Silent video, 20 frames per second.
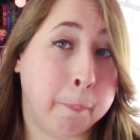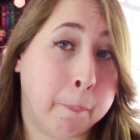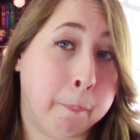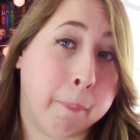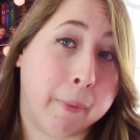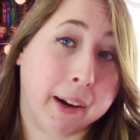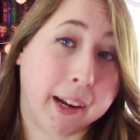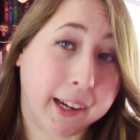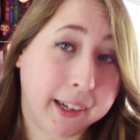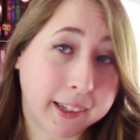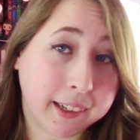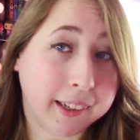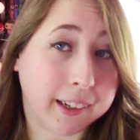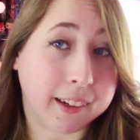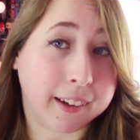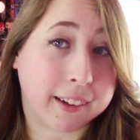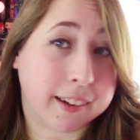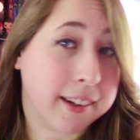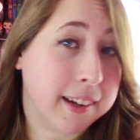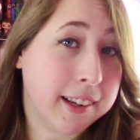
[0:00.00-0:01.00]
but I
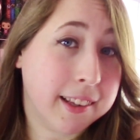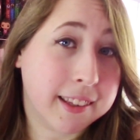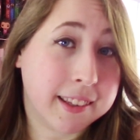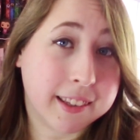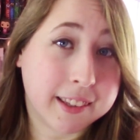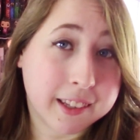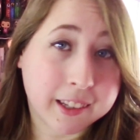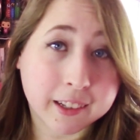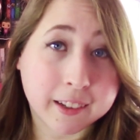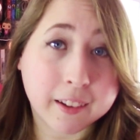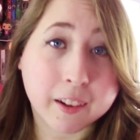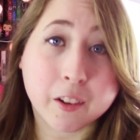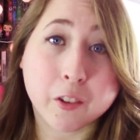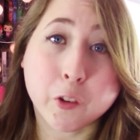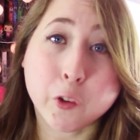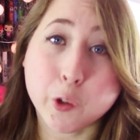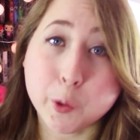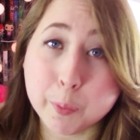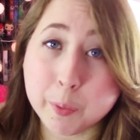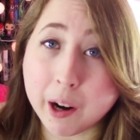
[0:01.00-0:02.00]
didn't. It still
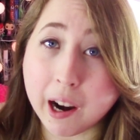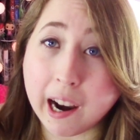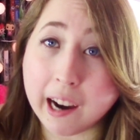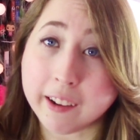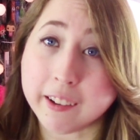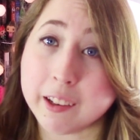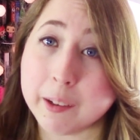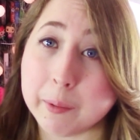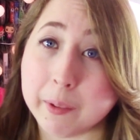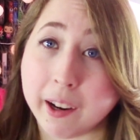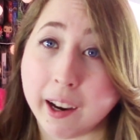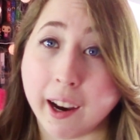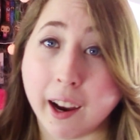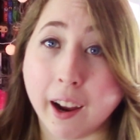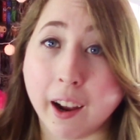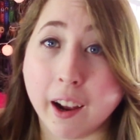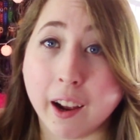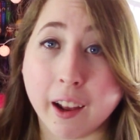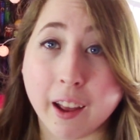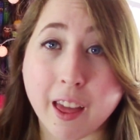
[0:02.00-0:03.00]
surprised me.
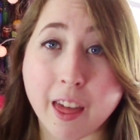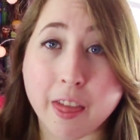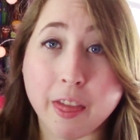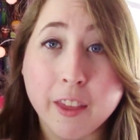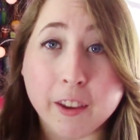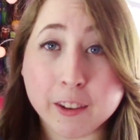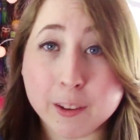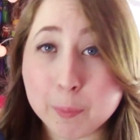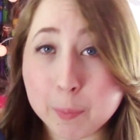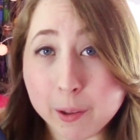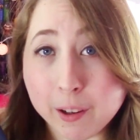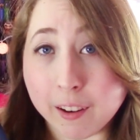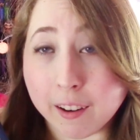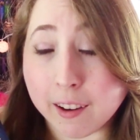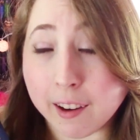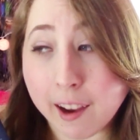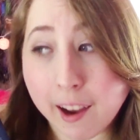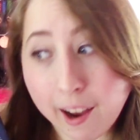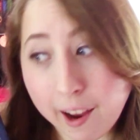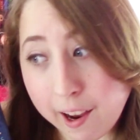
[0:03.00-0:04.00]
This
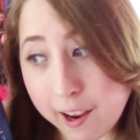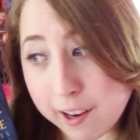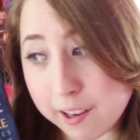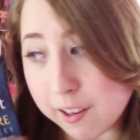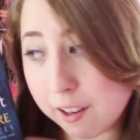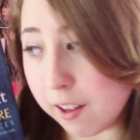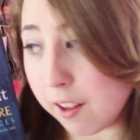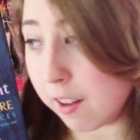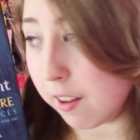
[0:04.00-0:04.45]
book had